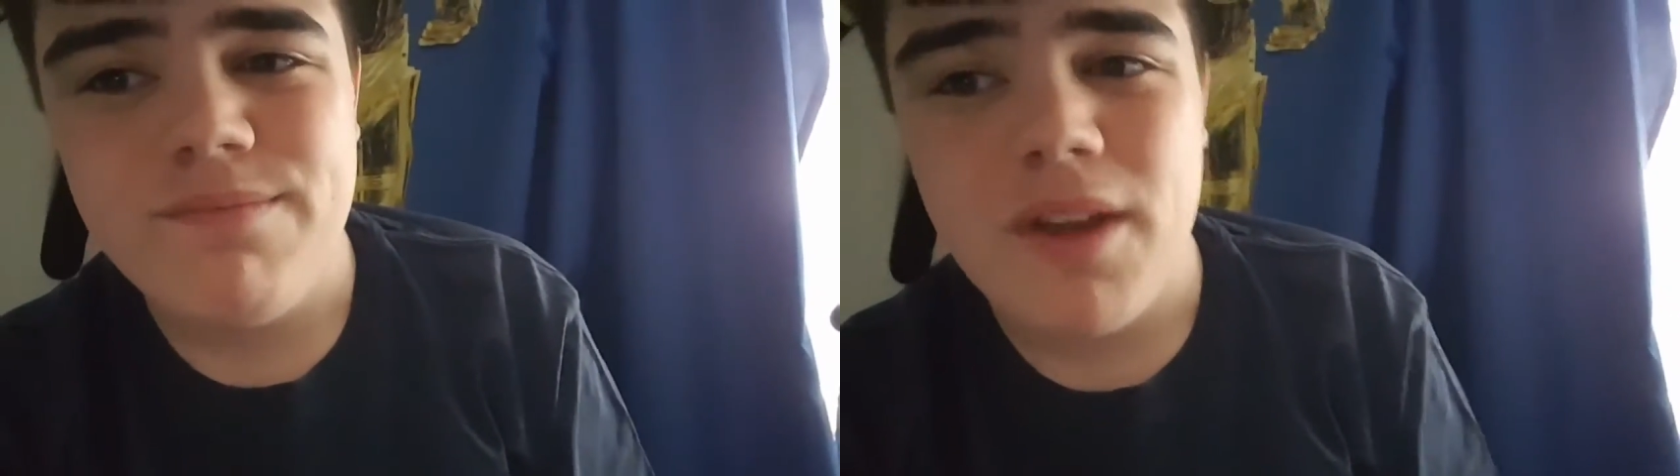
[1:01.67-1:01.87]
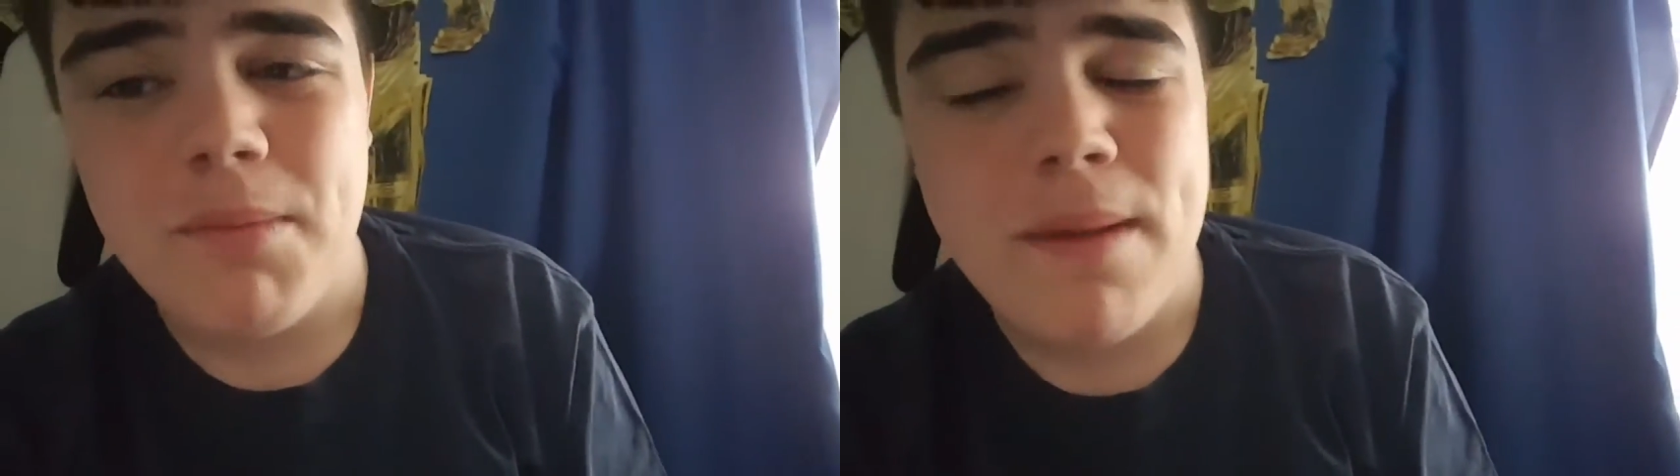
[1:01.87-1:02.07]

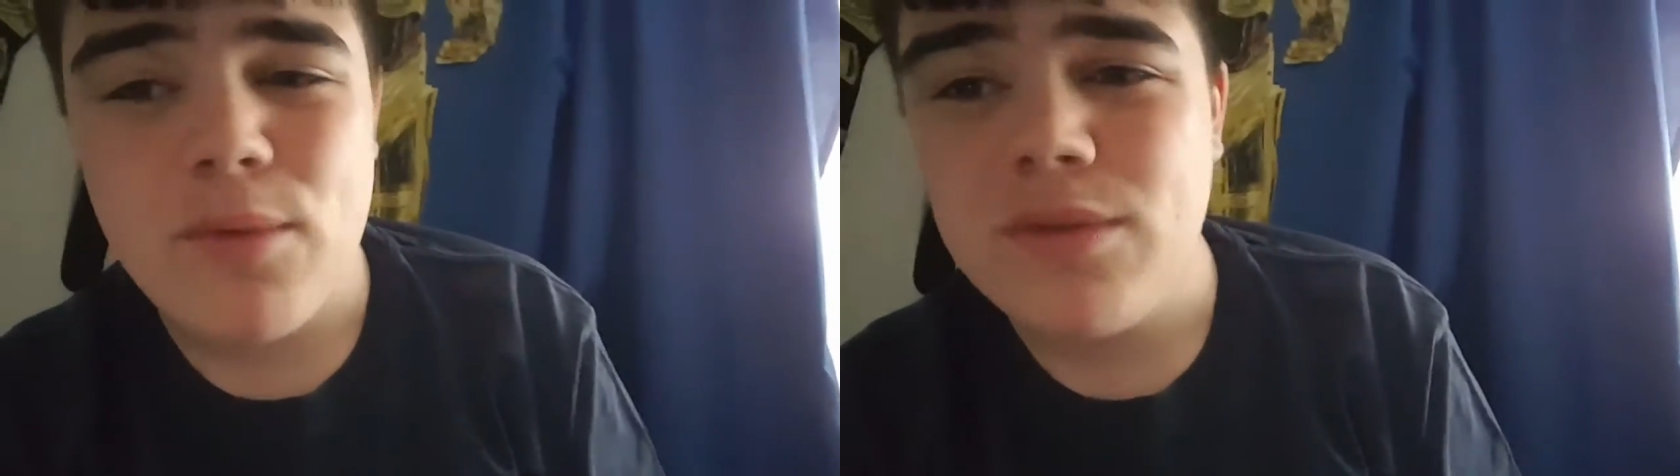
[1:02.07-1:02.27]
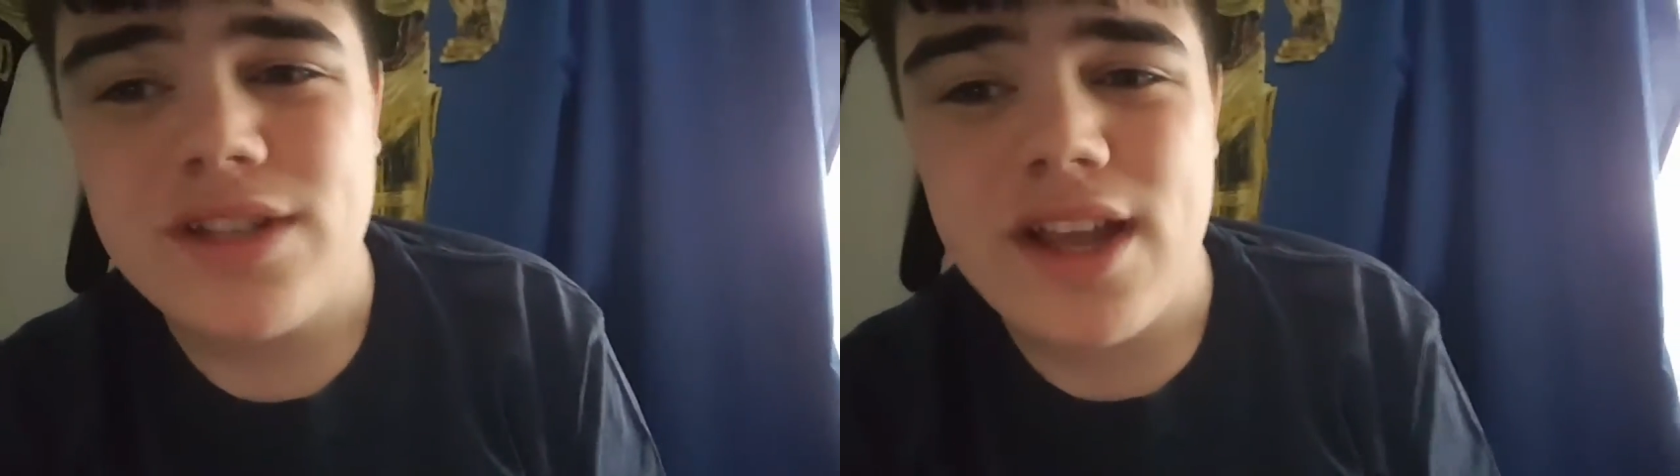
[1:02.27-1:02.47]
like
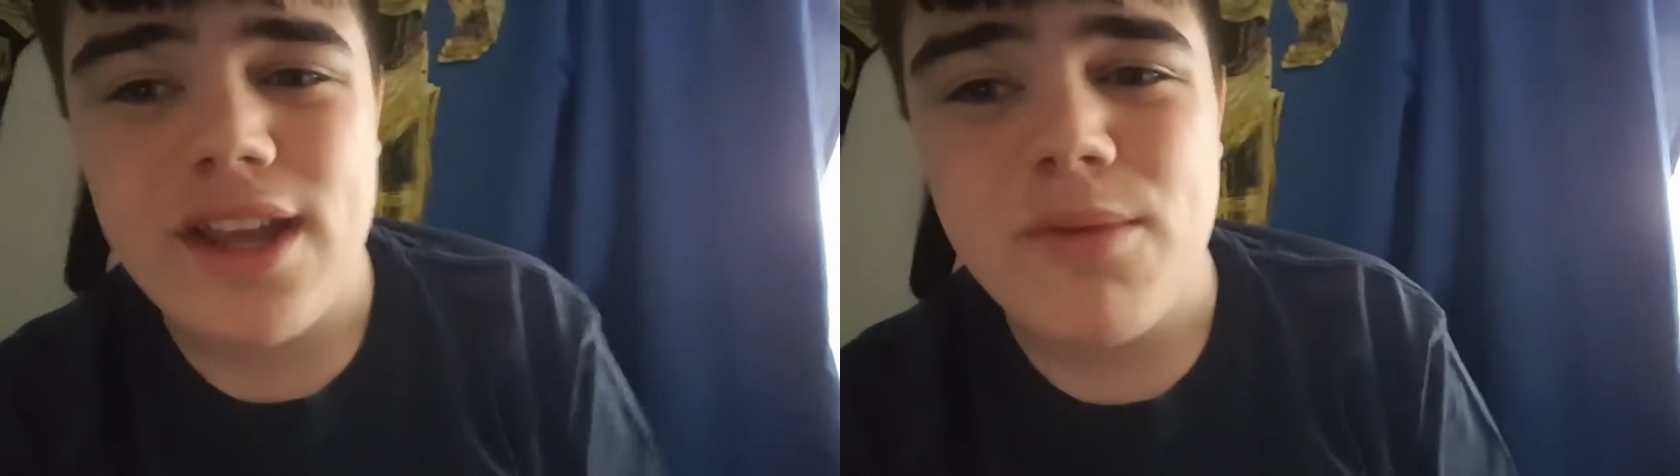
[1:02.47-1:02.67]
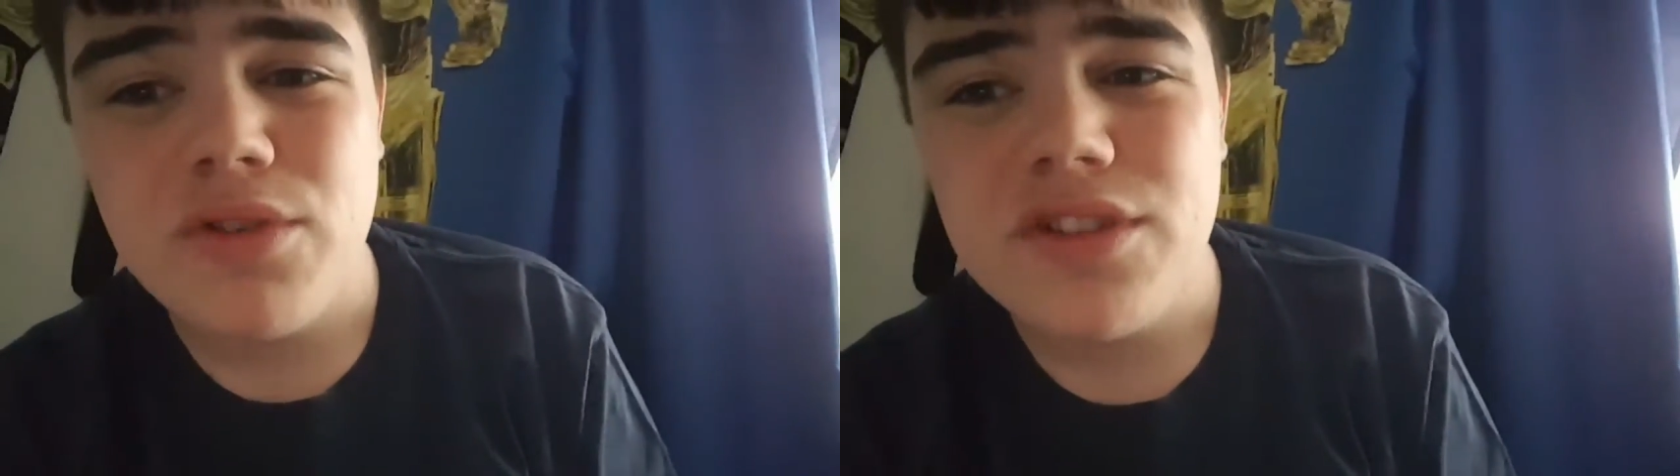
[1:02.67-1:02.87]
people were
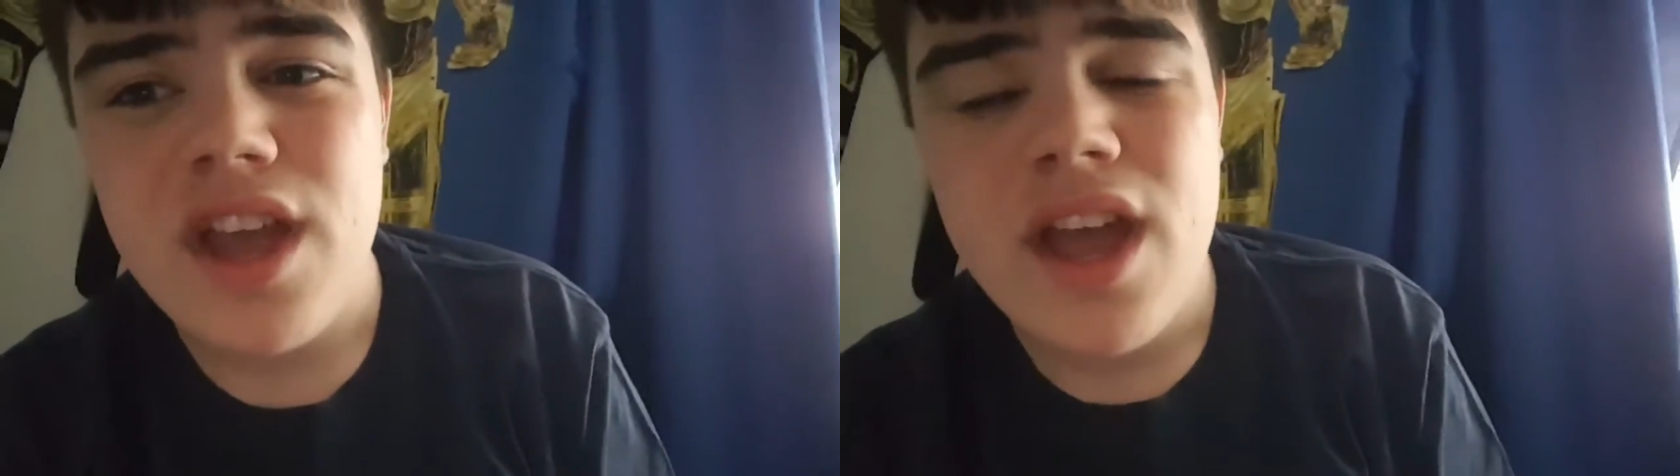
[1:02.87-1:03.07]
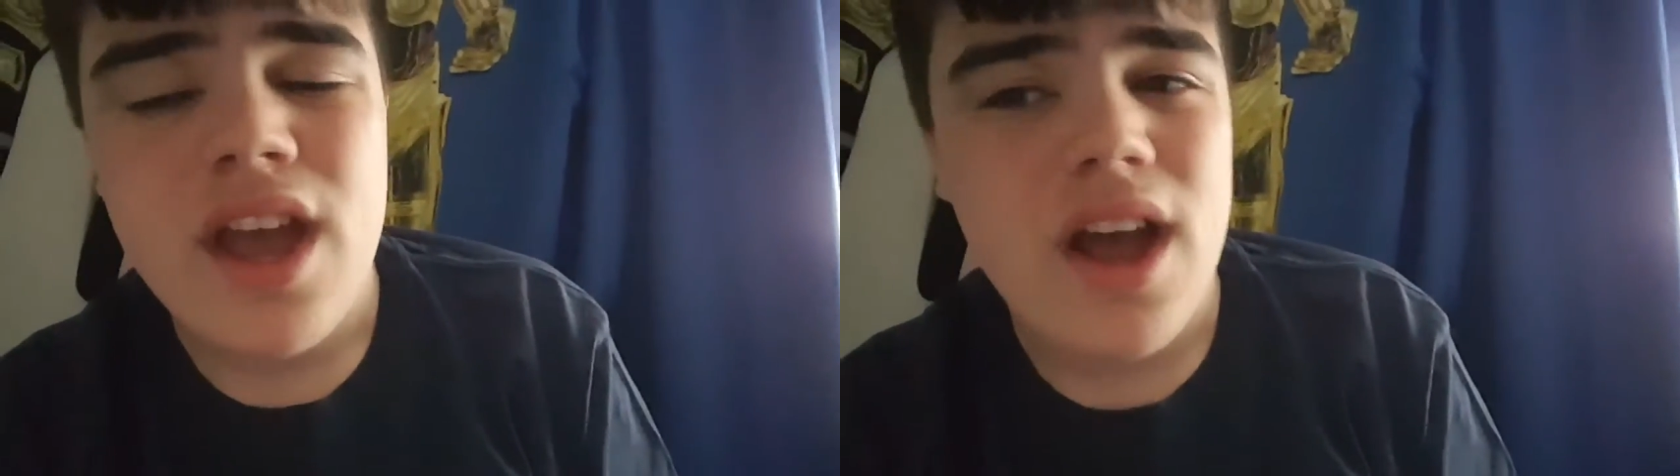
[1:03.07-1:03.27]
saying it was.
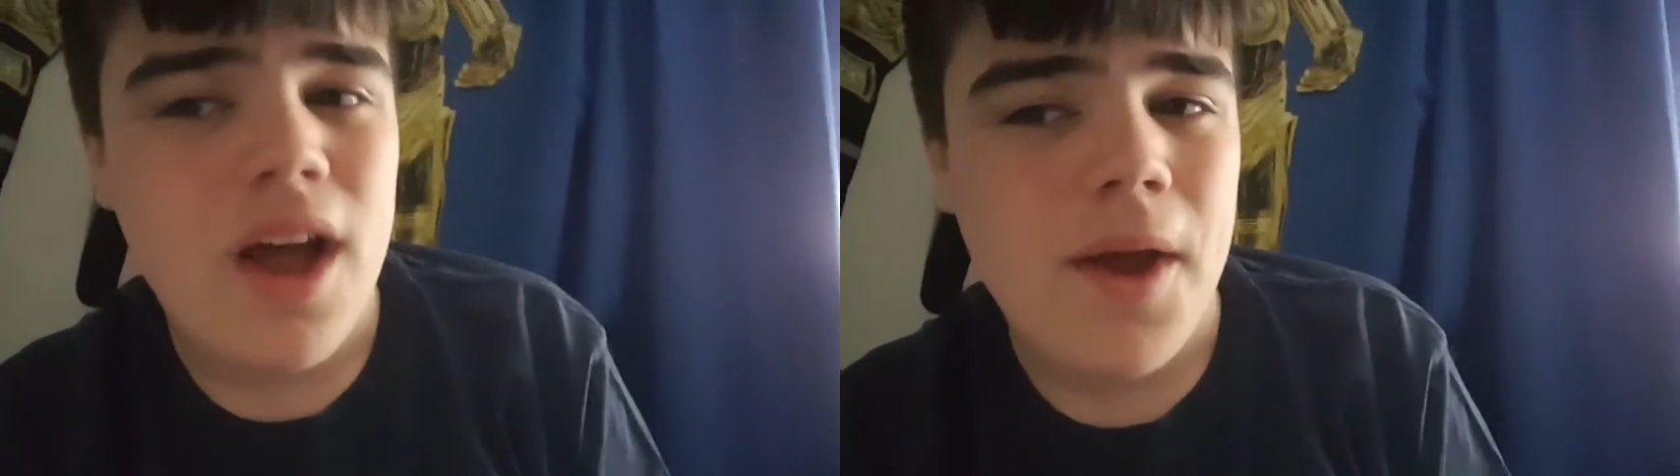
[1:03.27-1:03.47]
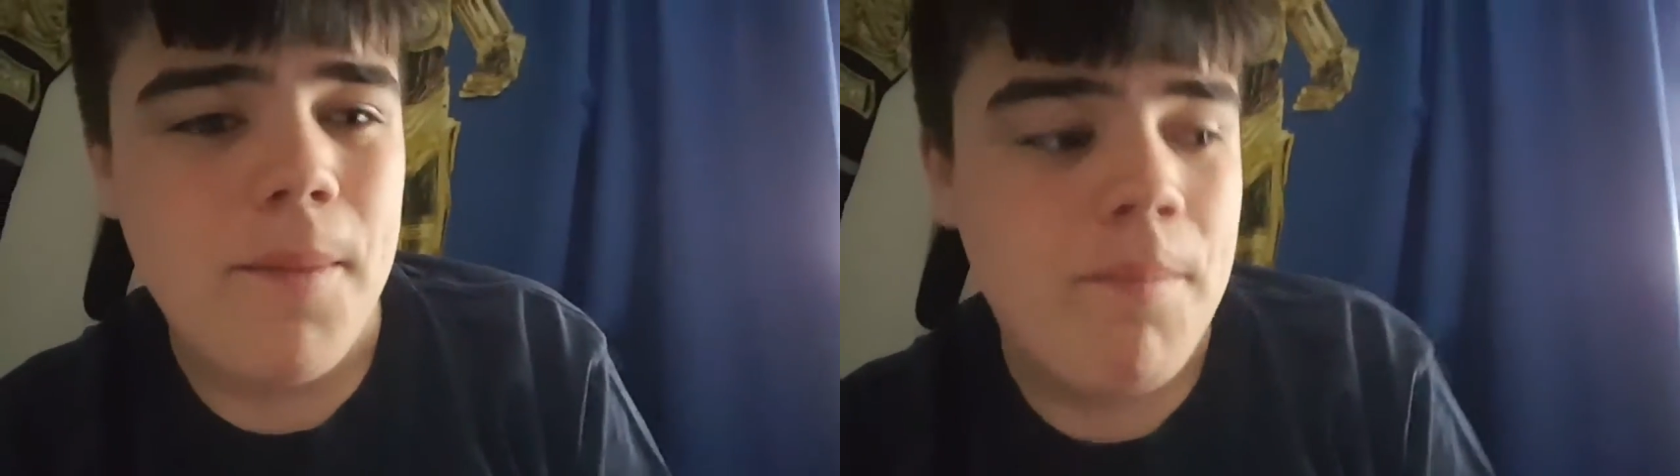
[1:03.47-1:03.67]

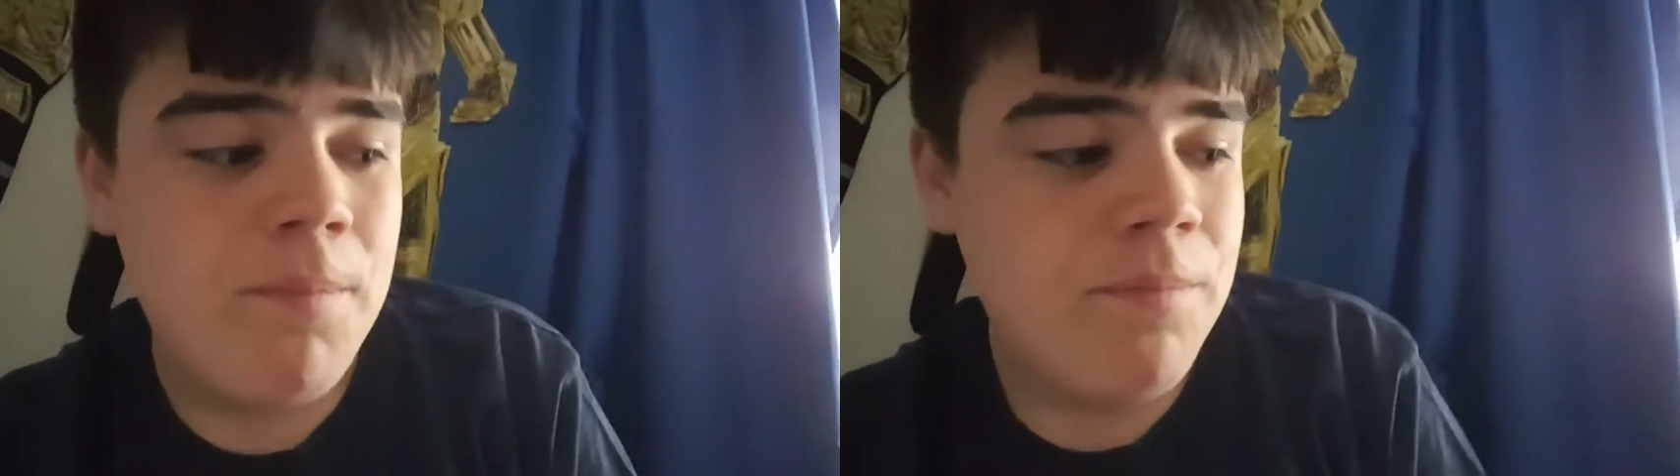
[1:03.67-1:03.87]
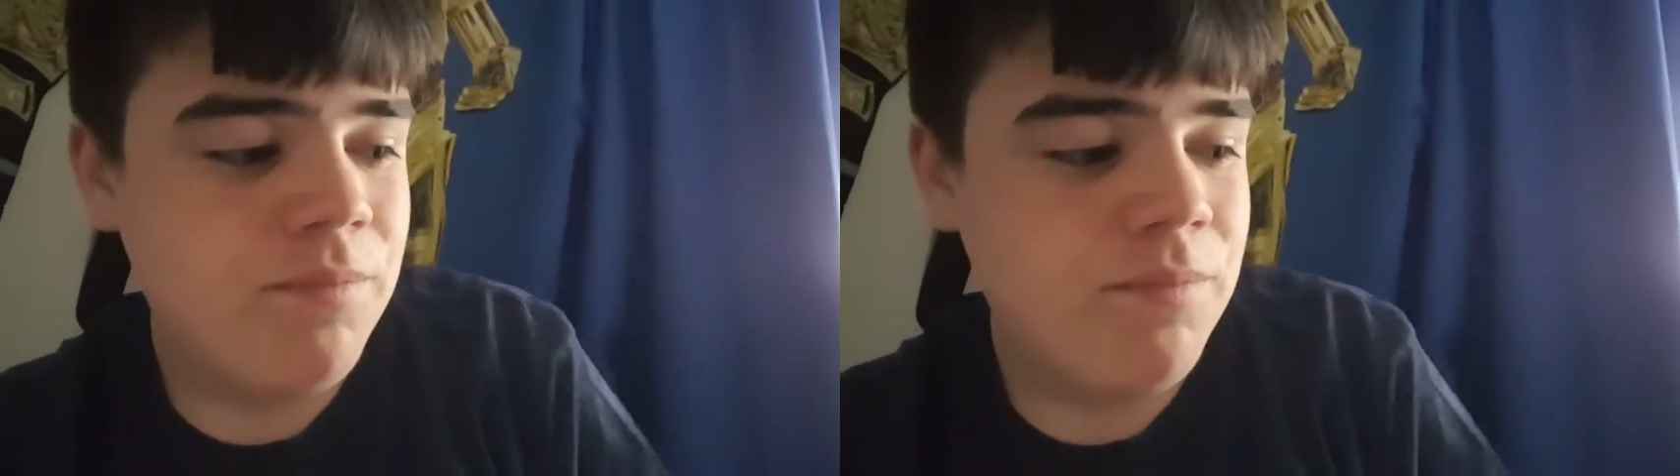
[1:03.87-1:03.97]
Um,